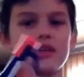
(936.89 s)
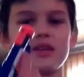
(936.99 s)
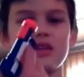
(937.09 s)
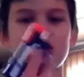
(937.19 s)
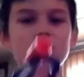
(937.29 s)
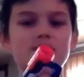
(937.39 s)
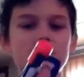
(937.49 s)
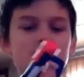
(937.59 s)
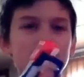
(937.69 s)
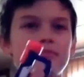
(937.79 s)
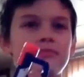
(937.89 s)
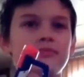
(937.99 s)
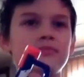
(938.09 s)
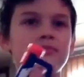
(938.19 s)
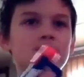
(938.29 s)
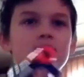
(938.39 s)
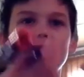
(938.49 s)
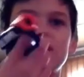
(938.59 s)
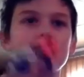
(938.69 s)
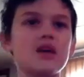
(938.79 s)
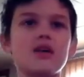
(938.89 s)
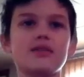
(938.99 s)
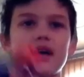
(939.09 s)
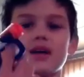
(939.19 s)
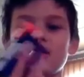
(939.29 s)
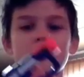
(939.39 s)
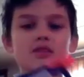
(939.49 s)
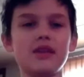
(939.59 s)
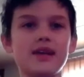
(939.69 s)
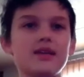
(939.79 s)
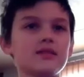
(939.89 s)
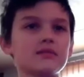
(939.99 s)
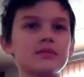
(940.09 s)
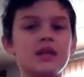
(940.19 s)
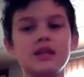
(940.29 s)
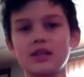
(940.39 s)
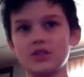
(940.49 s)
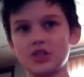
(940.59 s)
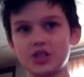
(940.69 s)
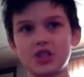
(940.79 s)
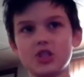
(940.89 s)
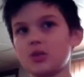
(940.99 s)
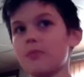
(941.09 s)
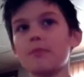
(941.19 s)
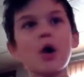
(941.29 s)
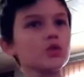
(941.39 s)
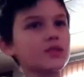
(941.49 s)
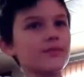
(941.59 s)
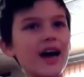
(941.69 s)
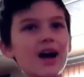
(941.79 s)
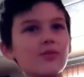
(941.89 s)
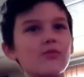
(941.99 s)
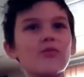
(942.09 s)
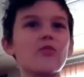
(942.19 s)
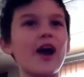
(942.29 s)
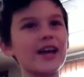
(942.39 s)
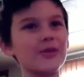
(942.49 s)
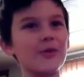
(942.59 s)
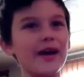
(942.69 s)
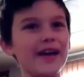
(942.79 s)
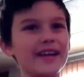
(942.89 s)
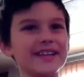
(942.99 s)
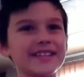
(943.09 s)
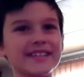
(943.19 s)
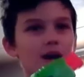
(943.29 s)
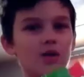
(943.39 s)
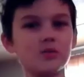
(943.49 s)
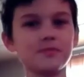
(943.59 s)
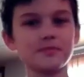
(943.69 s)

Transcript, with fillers: You know, it's it's not that good. Like, let's just dispose of that right away. Now,